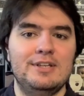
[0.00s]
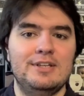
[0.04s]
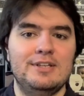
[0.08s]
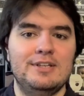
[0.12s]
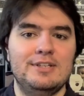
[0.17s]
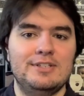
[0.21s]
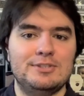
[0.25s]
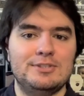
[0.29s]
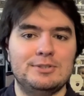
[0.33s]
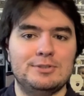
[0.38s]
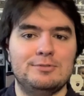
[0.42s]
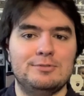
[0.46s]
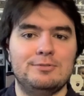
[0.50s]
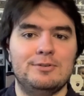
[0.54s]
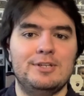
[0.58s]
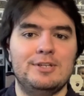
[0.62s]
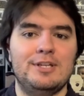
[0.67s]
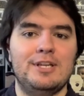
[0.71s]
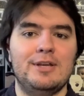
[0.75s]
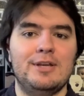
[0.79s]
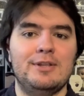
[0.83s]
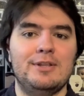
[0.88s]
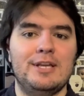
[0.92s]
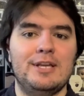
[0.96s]
so it's funny
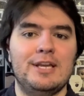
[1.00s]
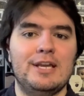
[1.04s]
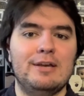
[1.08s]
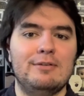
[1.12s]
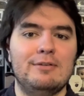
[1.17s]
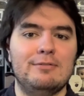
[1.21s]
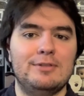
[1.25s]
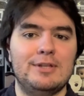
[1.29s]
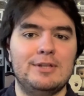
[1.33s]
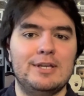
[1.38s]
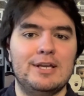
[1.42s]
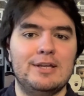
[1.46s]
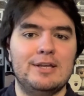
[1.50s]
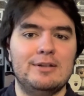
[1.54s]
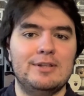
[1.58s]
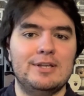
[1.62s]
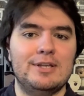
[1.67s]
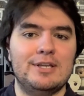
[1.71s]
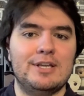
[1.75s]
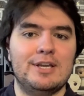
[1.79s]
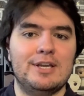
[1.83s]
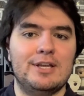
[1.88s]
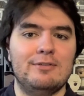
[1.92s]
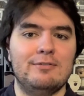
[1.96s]
how they have, they had
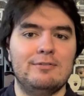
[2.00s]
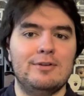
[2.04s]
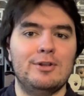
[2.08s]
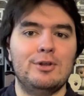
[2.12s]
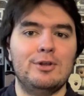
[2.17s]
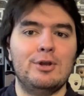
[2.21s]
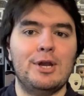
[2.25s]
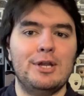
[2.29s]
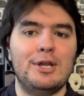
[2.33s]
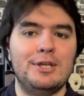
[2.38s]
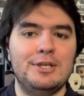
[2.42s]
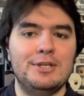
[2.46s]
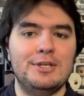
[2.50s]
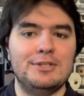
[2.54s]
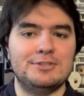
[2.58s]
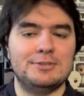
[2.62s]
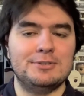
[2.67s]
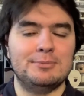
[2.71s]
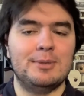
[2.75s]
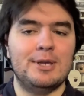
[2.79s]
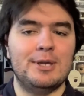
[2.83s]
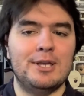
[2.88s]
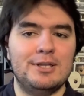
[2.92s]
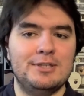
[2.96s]
like kind of other ideas
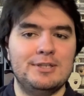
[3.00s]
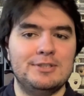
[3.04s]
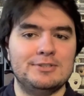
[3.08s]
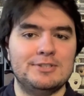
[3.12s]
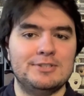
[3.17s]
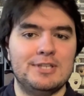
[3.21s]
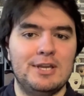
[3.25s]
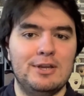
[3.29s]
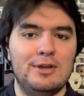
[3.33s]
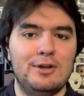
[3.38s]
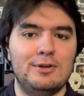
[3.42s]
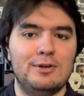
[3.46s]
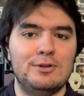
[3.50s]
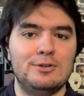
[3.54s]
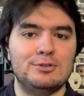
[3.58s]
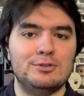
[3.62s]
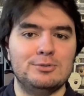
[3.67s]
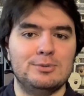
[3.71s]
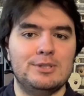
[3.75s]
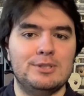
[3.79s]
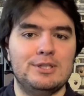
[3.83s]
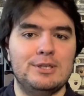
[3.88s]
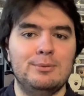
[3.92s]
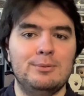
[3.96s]
in mind as characters,
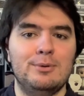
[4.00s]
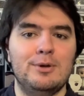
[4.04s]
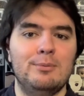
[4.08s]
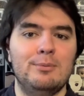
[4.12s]
what they were,